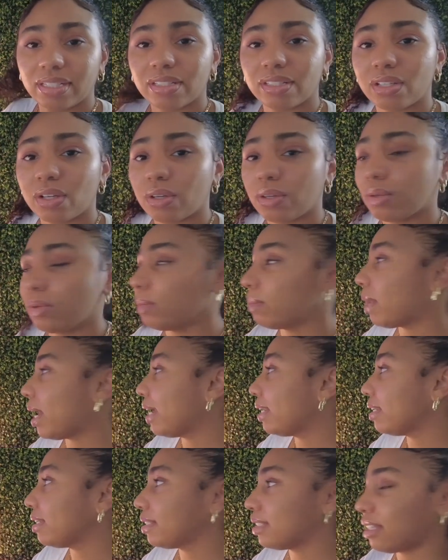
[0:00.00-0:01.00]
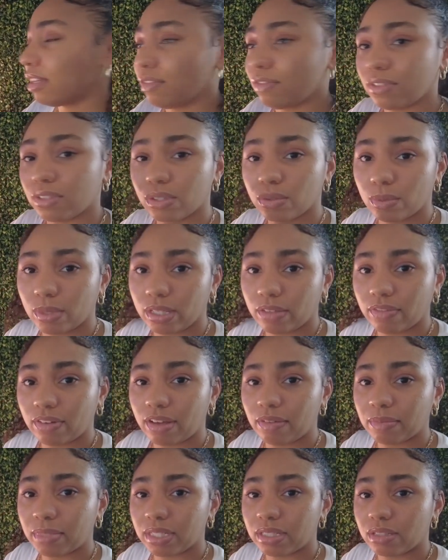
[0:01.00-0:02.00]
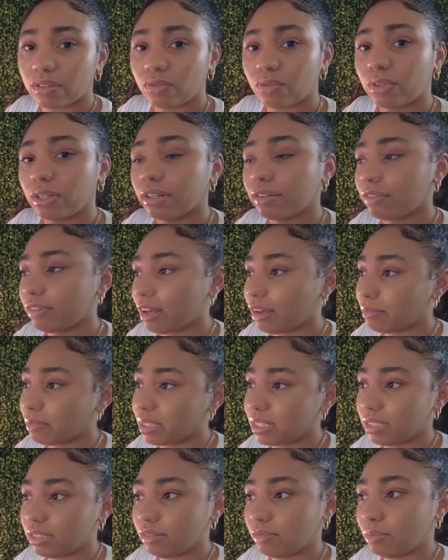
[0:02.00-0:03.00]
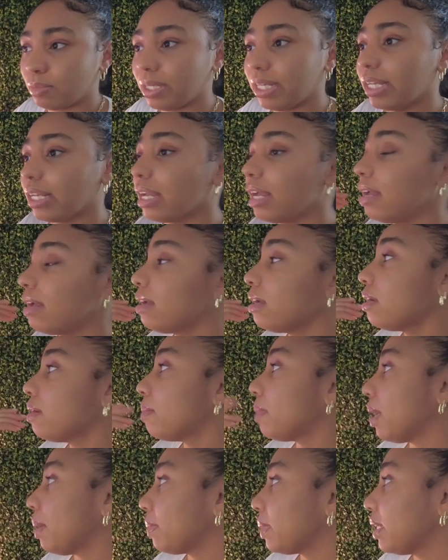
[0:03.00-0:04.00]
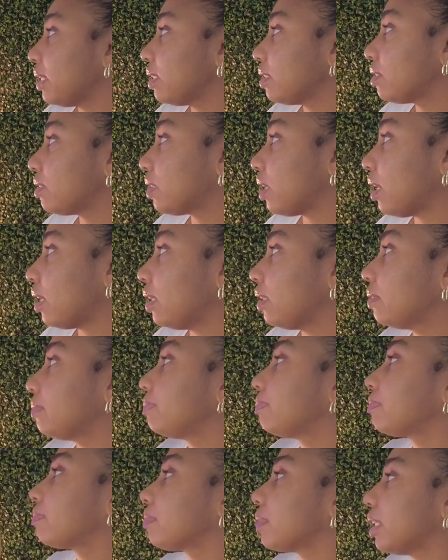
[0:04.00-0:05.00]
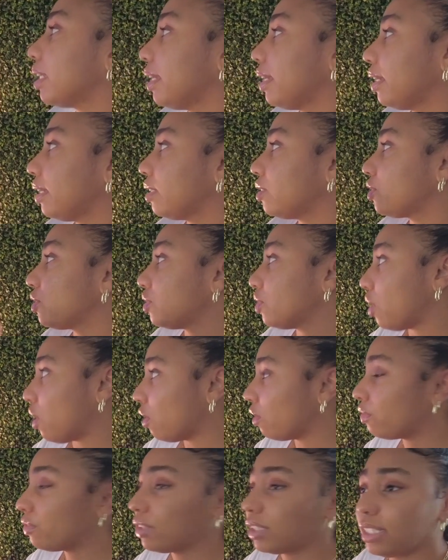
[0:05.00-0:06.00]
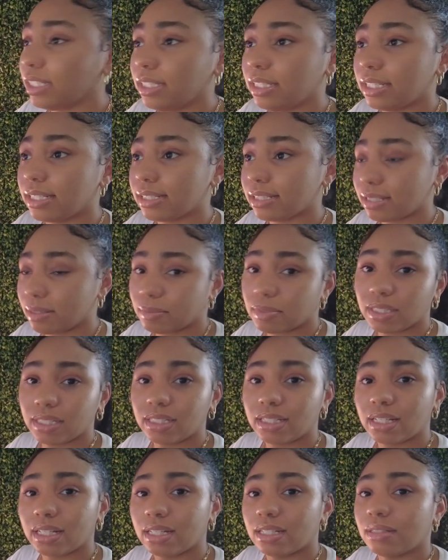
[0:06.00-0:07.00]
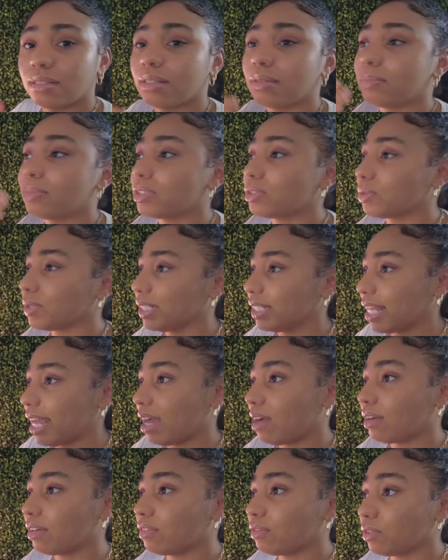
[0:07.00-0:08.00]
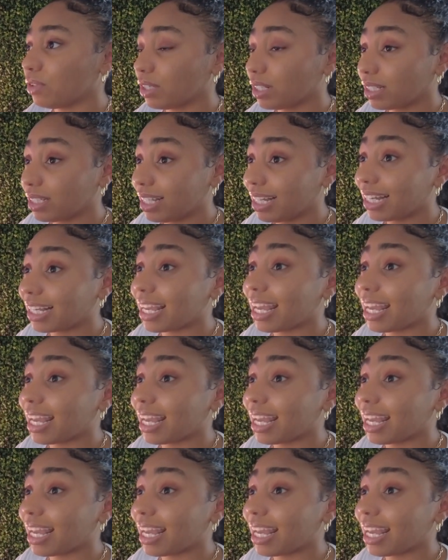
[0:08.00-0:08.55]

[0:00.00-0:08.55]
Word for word: So mine is set for 25 minutes of work, five minutes of break, but I'm going to start and hopefully get something done between now and four o'clock.